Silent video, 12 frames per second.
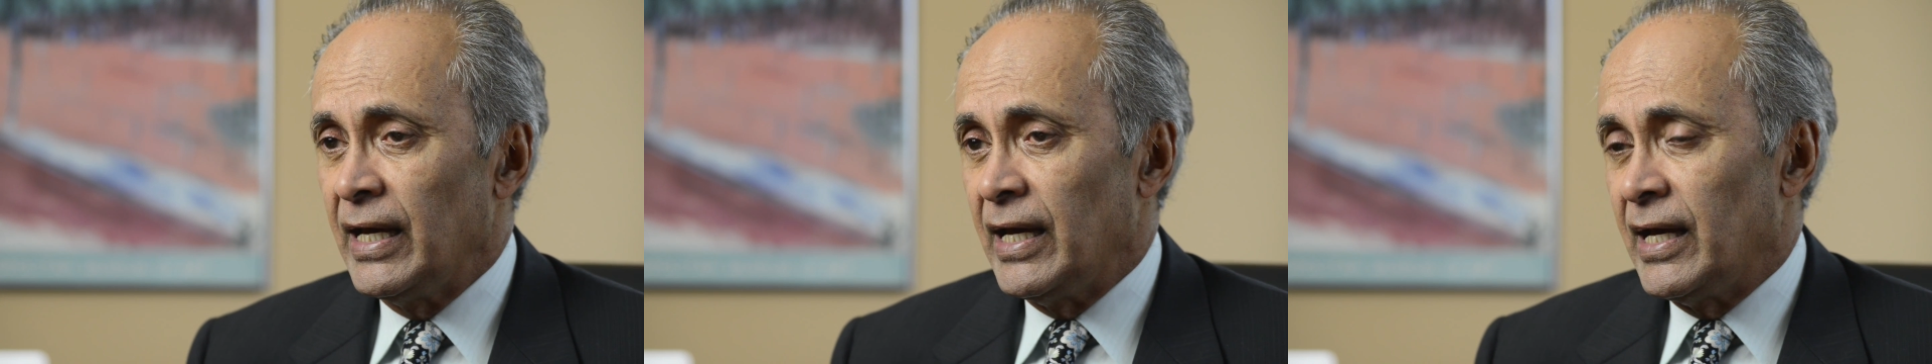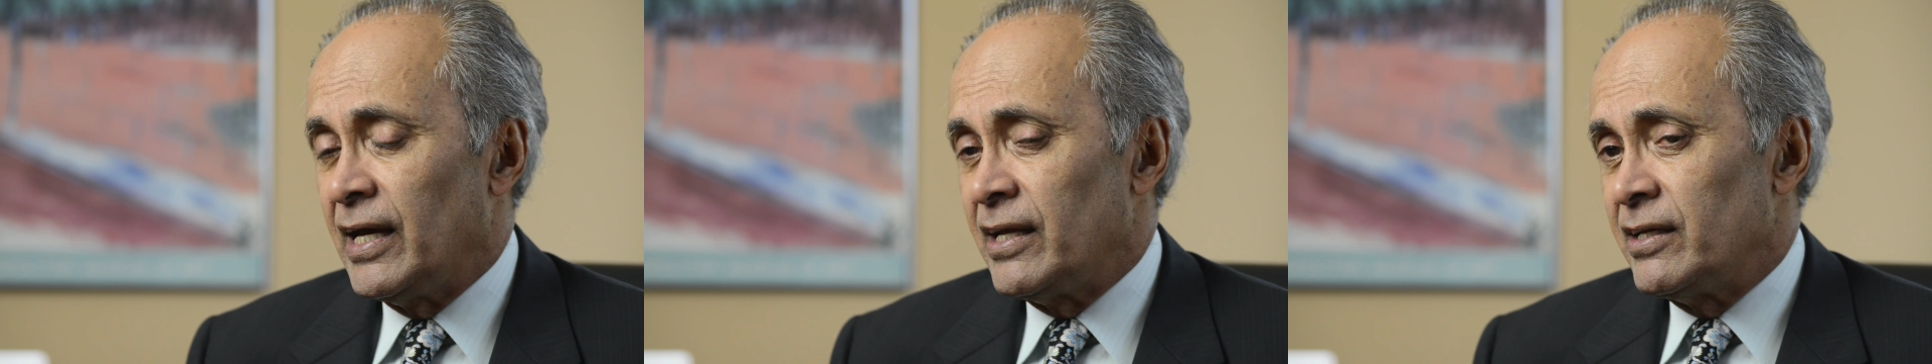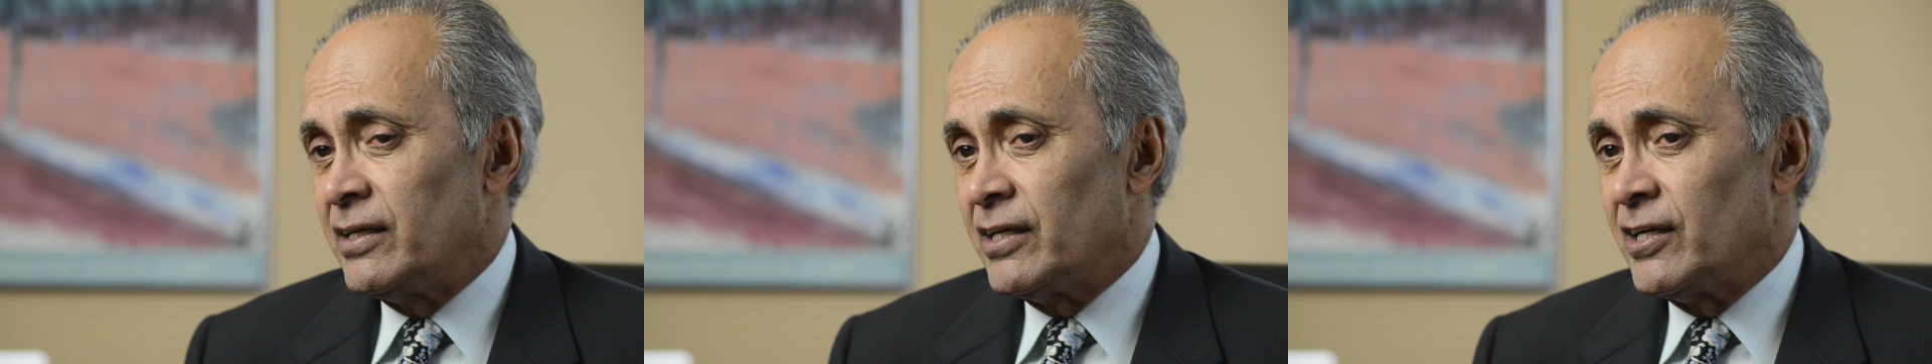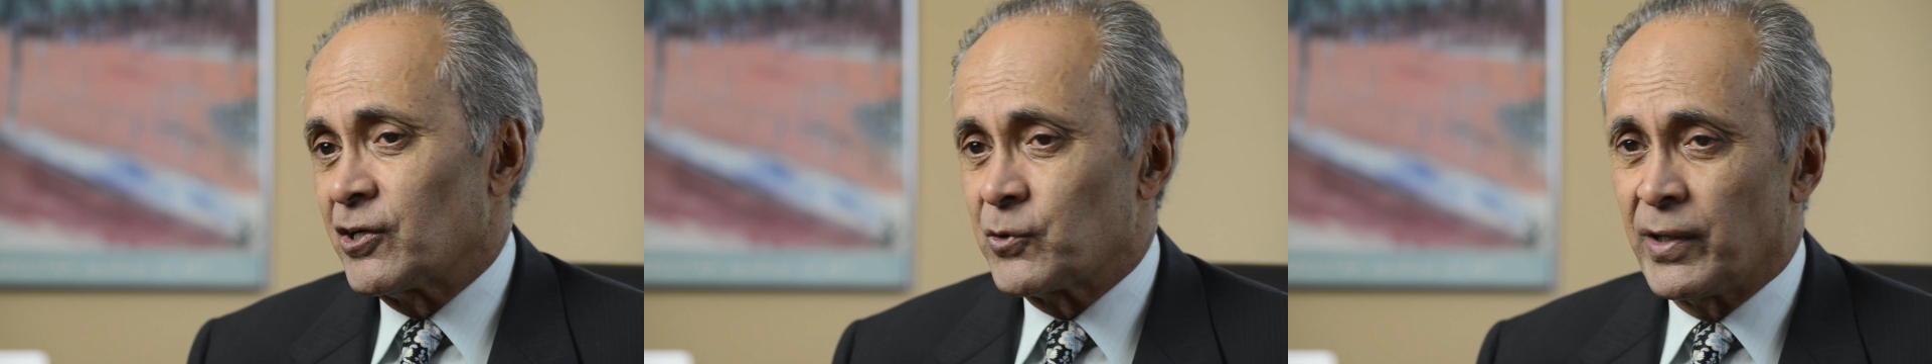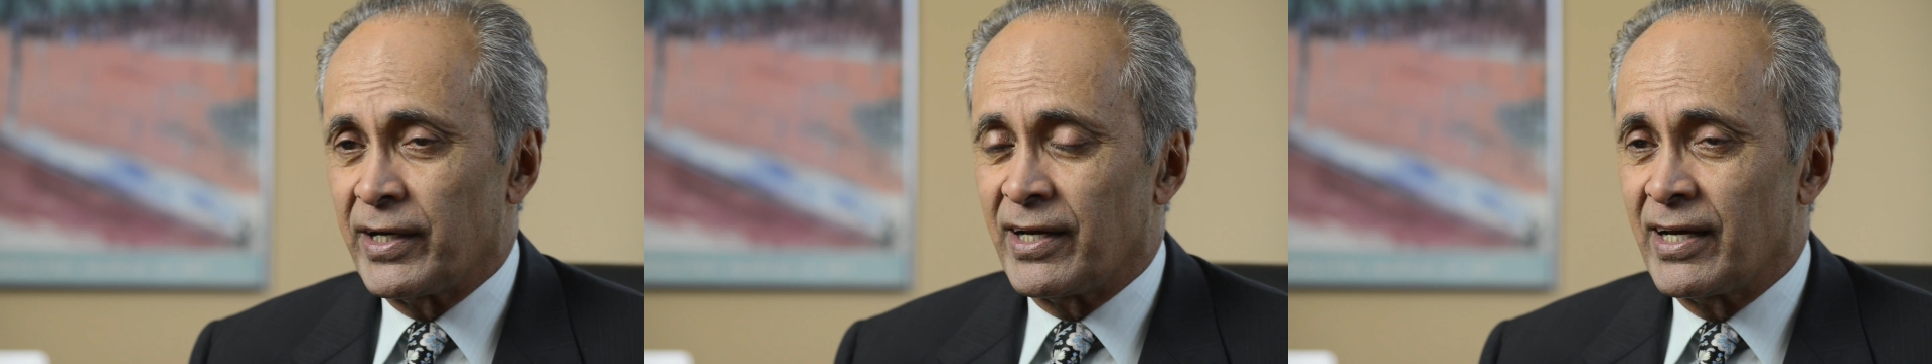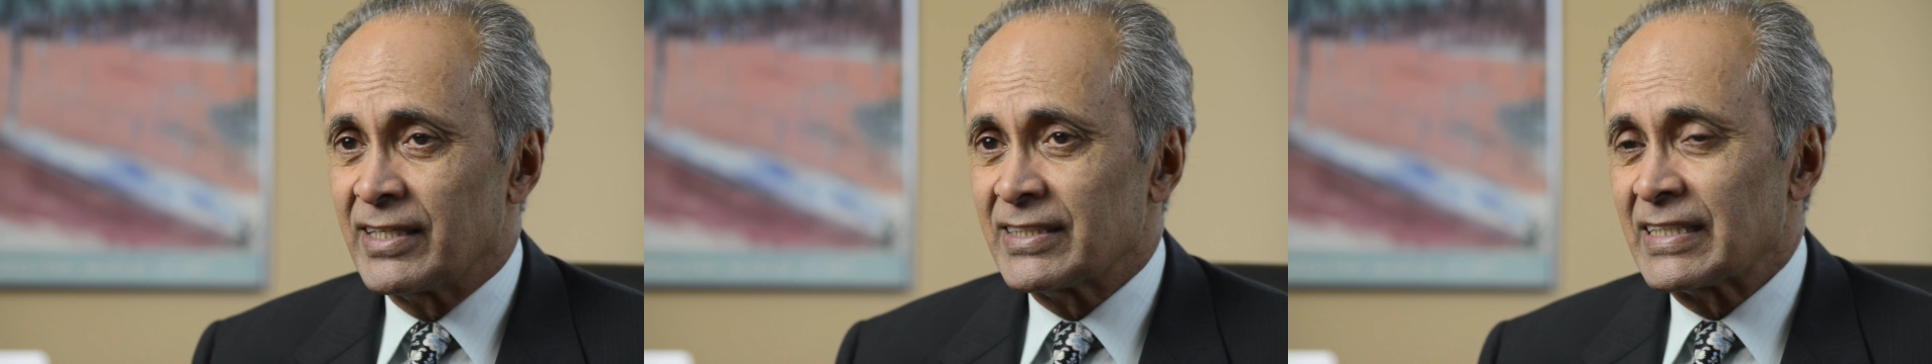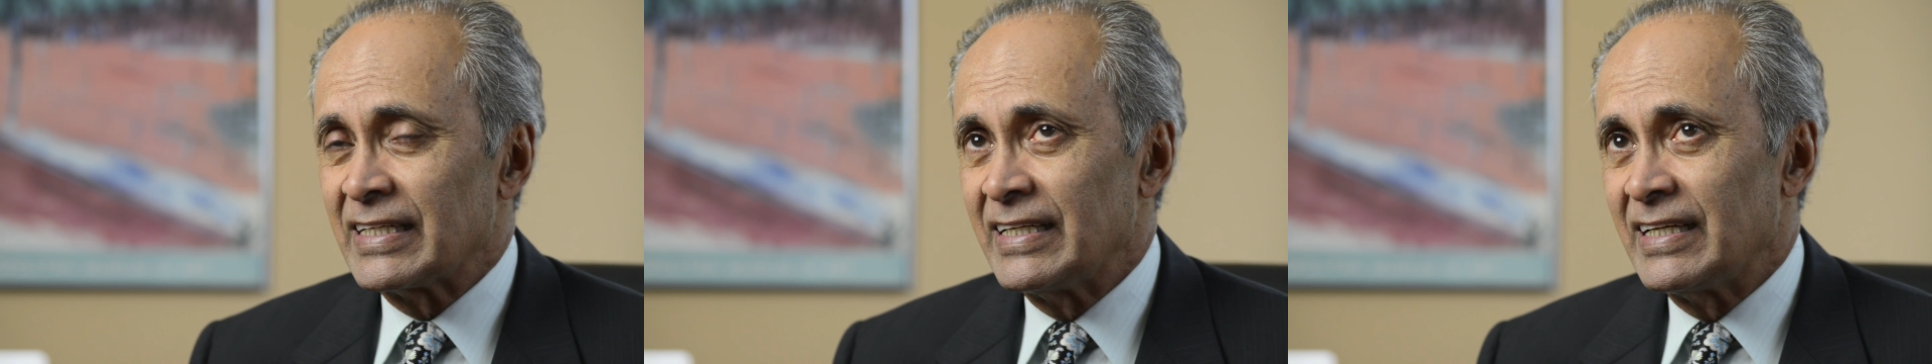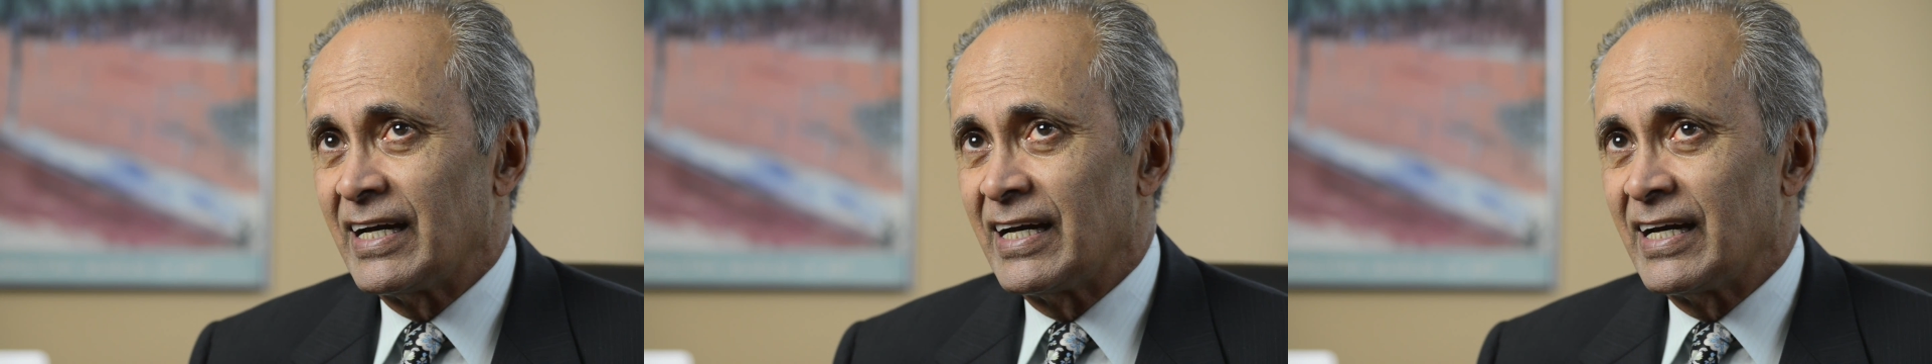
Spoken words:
And quite honestly,